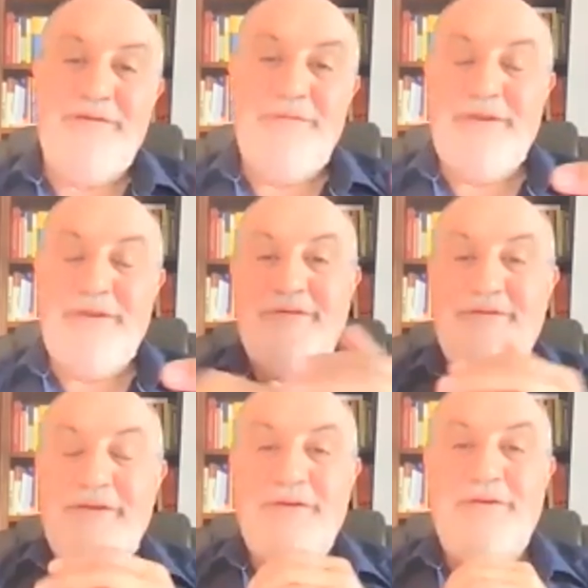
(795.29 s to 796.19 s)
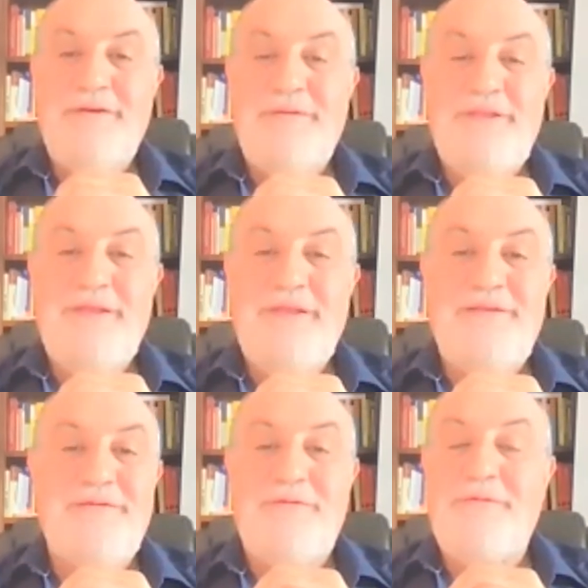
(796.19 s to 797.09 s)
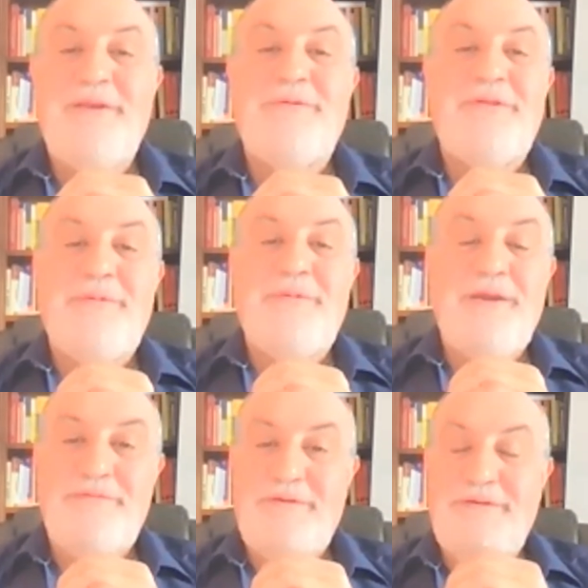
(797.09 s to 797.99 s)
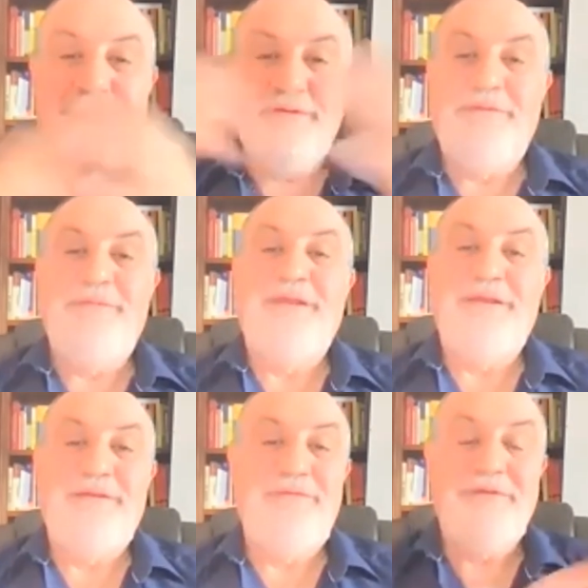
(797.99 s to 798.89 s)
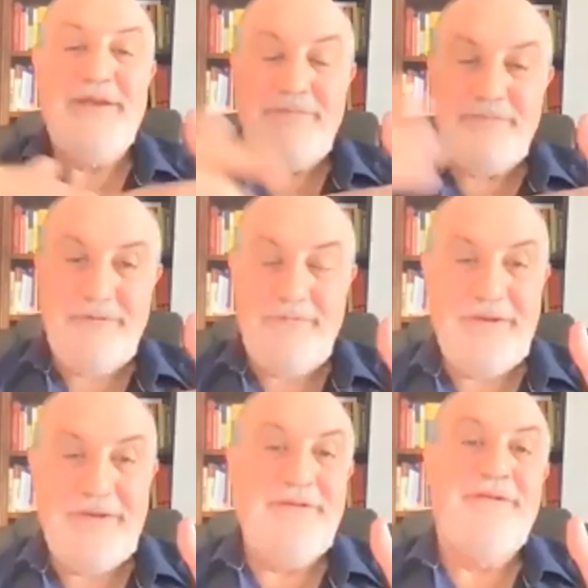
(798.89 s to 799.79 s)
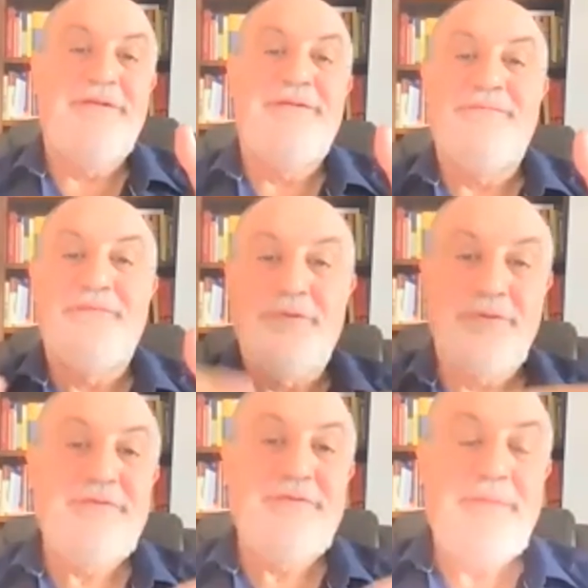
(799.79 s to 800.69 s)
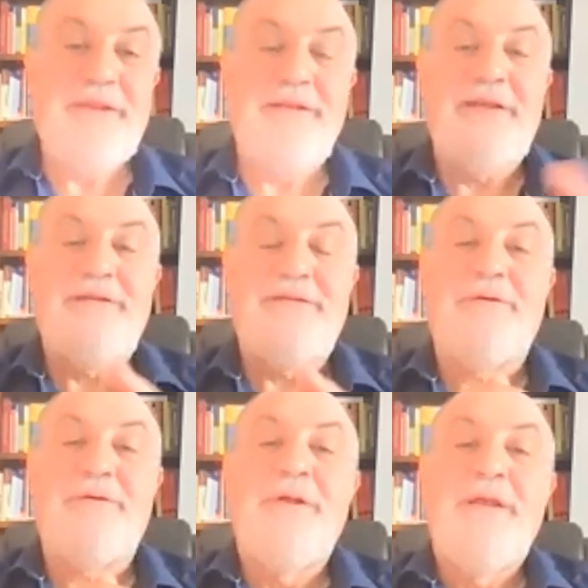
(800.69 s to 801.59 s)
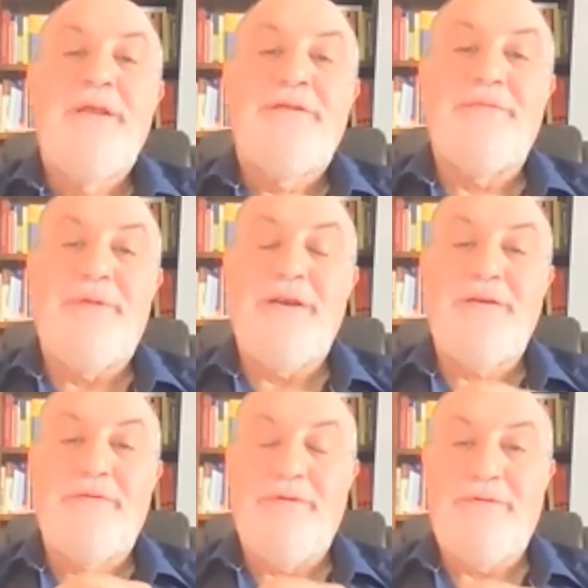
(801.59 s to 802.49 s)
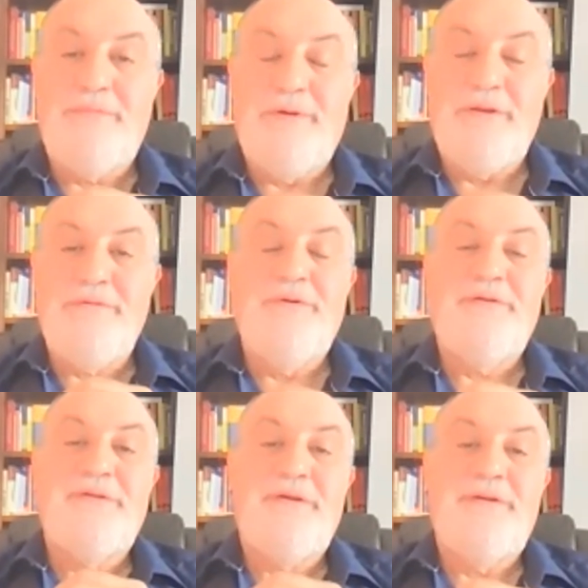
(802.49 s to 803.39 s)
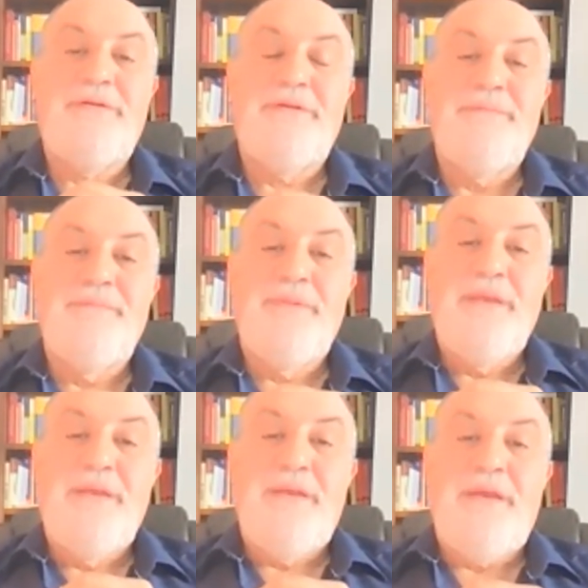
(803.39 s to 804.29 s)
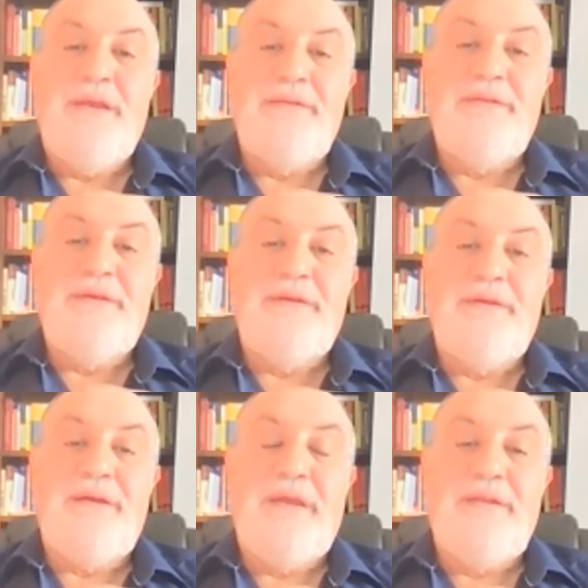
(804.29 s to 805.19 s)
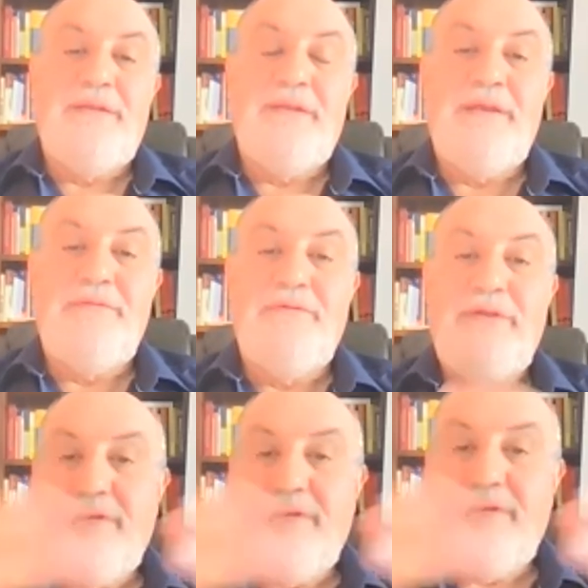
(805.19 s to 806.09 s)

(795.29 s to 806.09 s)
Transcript: because eventually you're going to be dead. So no matter what the payoff is, you're going to be dead if you keep repeated mm-hmm. do it repeatedly. So so Mark wrote a bunch of books on it, and uh, and and we